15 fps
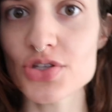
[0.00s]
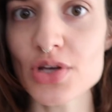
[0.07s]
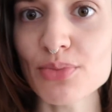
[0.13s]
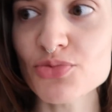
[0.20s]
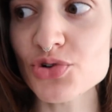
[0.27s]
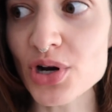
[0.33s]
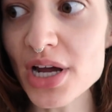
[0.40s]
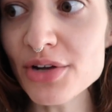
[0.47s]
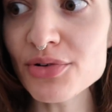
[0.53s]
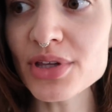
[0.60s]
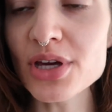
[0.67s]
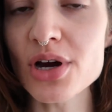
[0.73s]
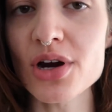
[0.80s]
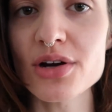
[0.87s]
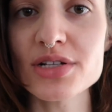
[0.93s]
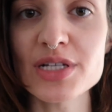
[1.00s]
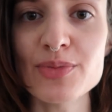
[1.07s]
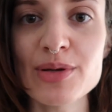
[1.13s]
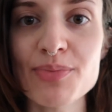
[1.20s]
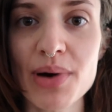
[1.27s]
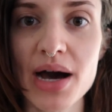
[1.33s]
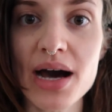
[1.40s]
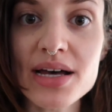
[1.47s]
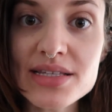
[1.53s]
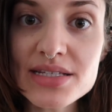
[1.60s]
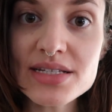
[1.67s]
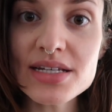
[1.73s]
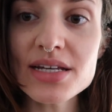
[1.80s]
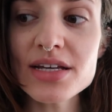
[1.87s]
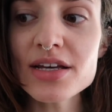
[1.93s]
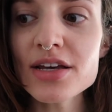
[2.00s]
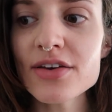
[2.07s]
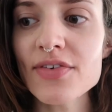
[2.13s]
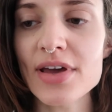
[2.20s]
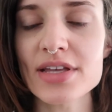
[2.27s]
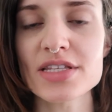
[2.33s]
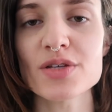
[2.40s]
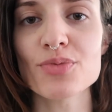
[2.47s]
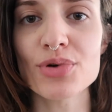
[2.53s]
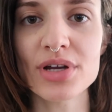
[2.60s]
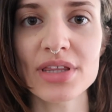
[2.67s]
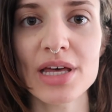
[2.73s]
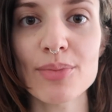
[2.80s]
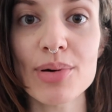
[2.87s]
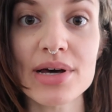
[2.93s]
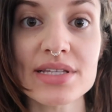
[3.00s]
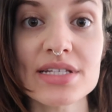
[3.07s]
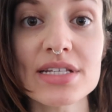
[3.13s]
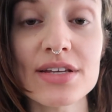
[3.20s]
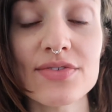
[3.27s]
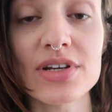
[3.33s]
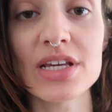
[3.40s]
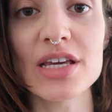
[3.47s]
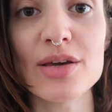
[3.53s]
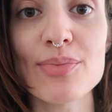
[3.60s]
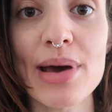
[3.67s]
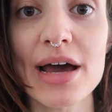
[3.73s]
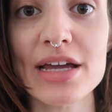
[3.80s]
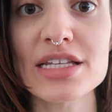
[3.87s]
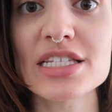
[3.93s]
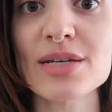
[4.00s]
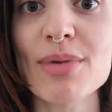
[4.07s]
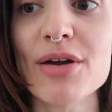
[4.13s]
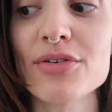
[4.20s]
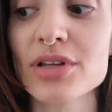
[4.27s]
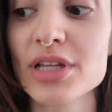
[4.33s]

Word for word: So I'm trying really hard to be positive and to bring that positivity back into my